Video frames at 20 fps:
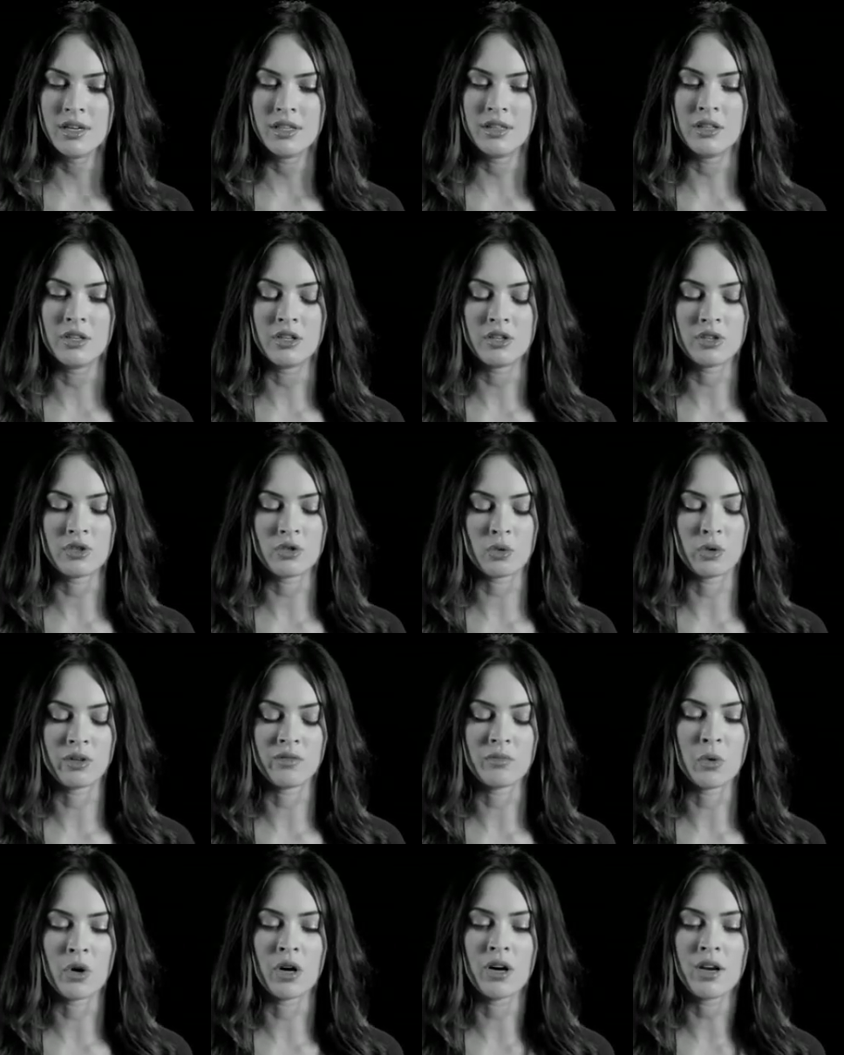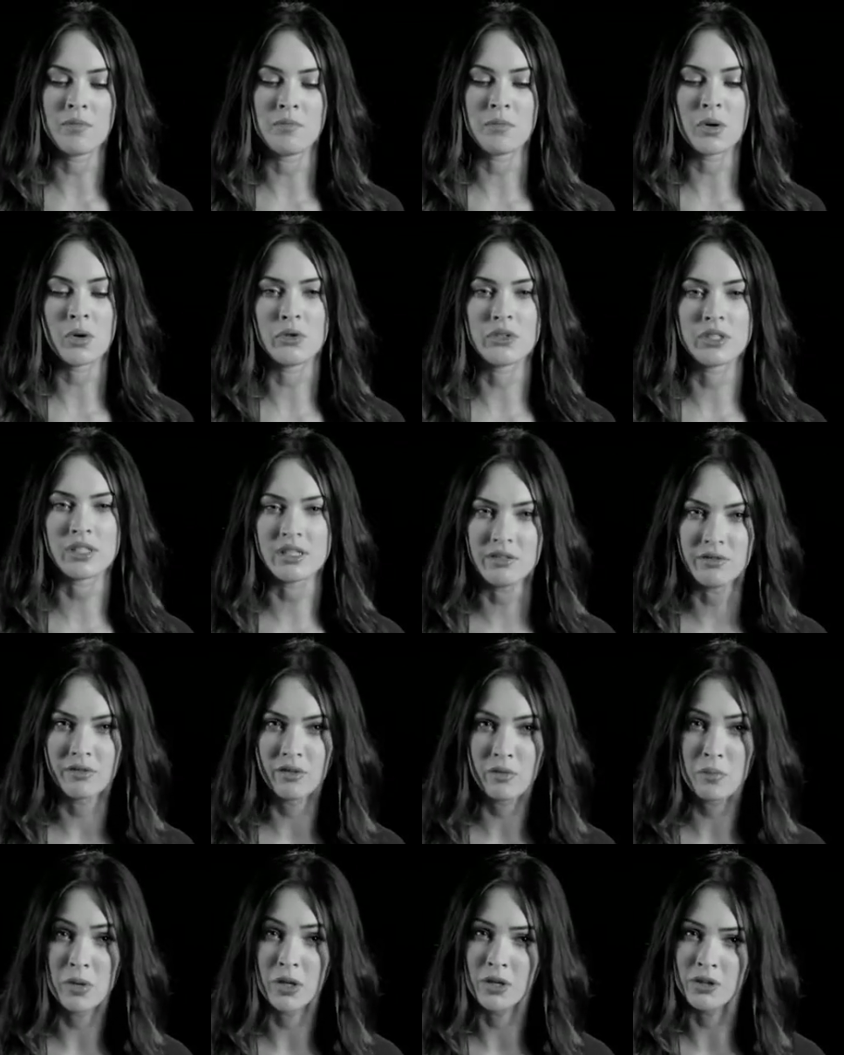There's sort of more
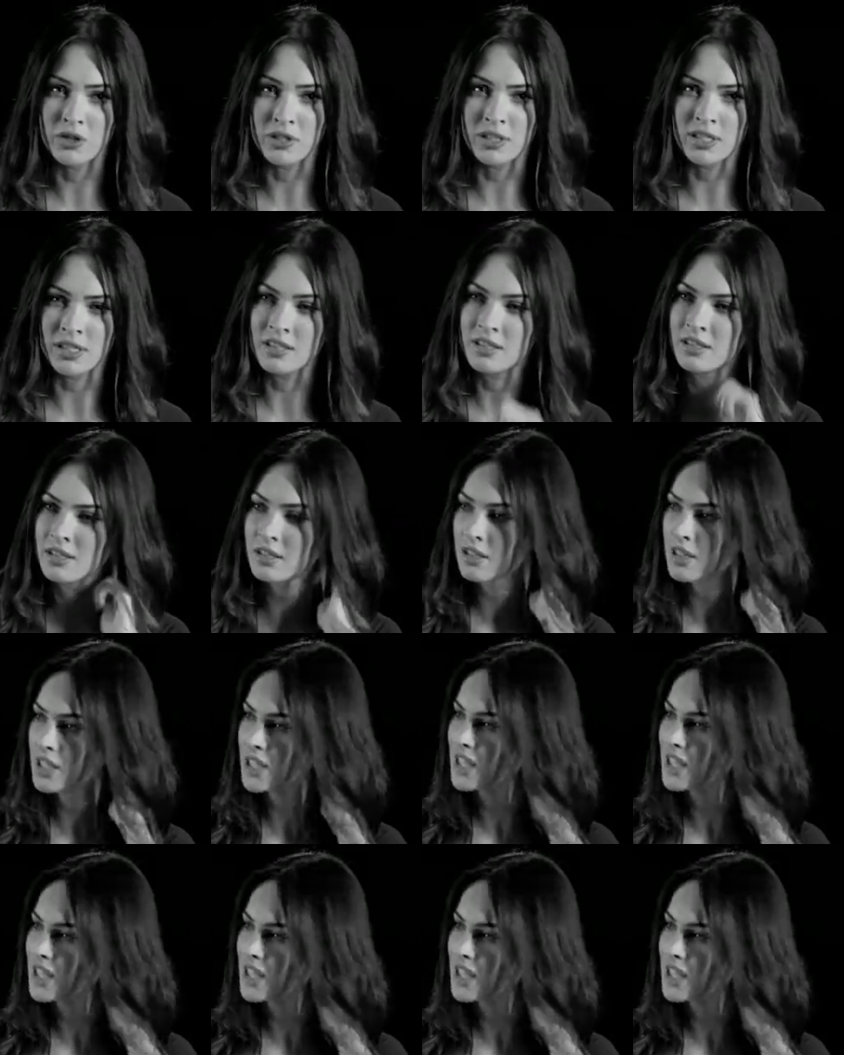impulsive purchases.